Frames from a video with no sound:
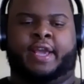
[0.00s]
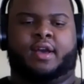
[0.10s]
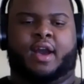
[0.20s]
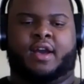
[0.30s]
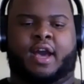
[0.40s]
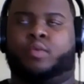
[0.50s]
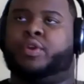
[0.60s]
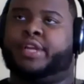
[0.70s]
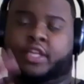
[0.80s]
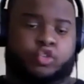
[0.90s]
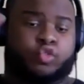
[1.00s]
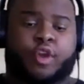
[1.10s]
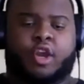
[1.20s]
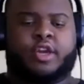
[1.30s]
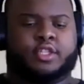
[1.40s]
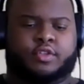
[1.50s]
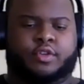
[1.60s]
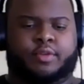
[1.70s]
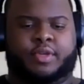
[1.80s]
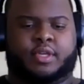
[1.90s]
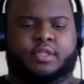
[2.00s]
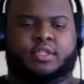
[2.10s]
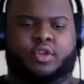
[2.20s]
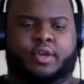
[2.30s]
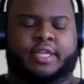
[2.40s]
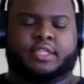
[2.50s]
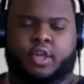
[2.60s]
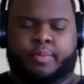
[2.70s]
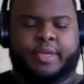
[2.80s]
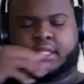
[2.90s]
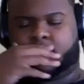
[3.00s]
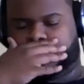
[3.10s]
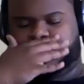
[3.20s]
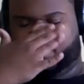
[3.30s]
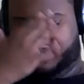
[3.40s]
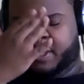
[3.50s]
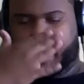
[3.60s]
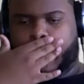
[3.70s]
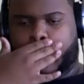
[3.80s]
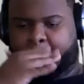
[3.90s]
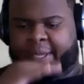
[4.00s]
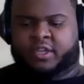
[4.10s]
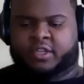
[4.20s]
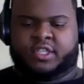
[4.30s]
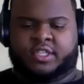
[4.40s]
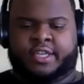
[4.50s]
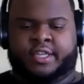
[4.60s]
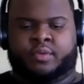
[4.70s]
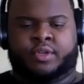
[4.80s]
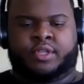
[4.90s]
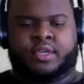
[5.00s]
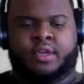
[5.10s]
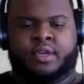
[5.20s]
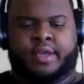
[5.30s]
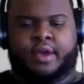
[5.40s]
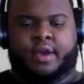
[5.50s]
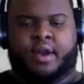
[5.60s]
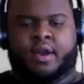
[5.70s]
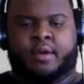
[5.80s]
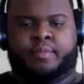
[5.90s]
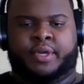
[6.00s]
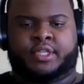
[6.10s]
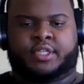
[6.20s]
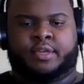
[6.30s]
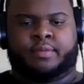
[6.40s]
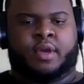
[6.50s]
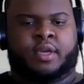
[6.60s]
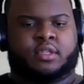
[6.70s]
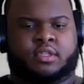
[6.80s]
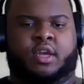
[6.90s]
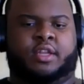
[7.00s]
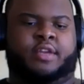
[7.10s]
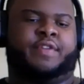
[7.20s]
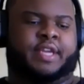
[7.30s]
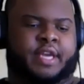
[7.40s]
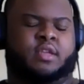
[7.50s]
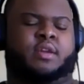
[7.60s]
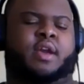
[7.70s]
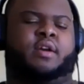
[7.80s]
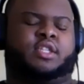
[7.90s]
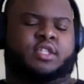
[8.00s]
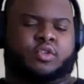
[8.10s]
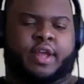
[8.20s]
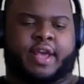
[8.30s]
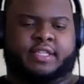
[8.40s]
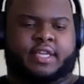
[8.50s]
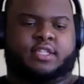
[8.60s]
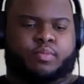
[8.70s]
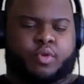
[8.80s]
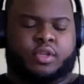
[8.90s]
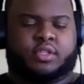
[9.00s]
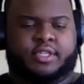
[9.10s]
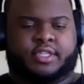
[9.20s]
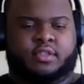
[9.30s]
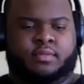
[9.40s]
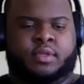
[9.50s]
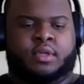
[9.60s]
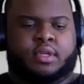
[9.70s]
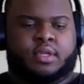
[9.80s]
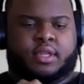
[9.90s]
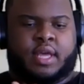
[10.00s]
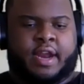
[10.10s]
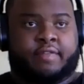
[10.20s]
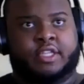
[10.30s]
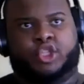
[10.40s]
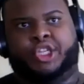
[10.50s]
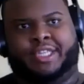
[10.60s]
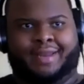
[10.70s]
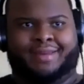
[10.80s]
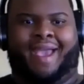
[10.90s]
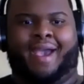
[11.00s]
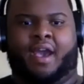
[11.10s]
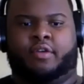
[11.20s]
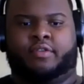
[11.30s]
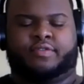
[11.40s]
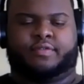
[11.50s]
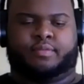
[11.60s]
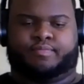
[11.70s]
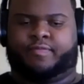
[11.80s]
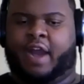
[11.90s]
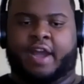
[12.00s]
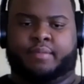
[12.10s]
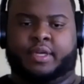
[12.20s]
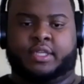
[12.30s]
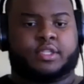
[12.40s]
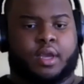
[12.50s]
I don't want to get too far into it because that's her business, and she's dealing with it. But she and my sister are living together now, and she sort of has that support system that I feel she didn't have 5 months ago.